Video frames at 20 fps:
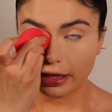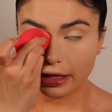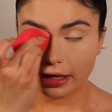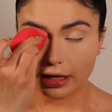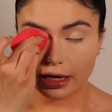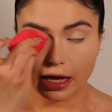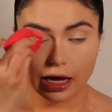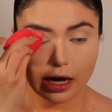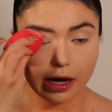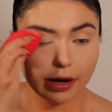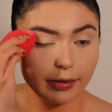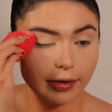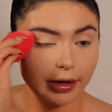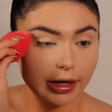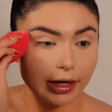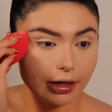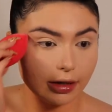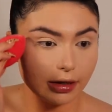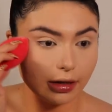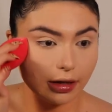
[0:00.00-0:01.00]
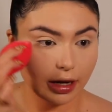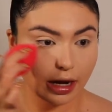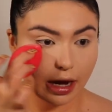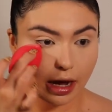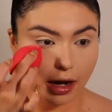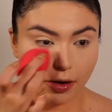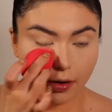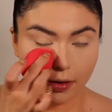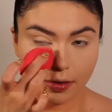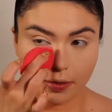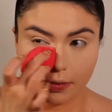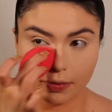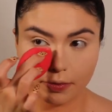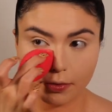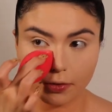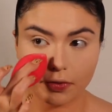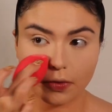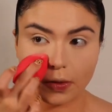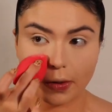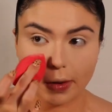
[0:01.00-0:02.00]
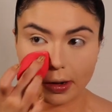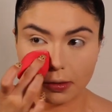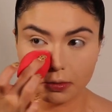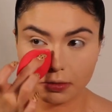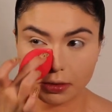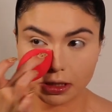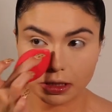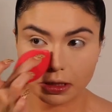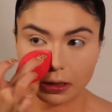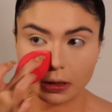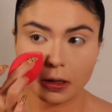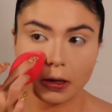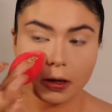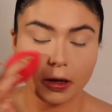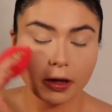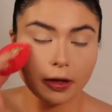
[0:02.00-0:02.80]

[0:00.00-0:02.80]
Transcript: like how it performs, and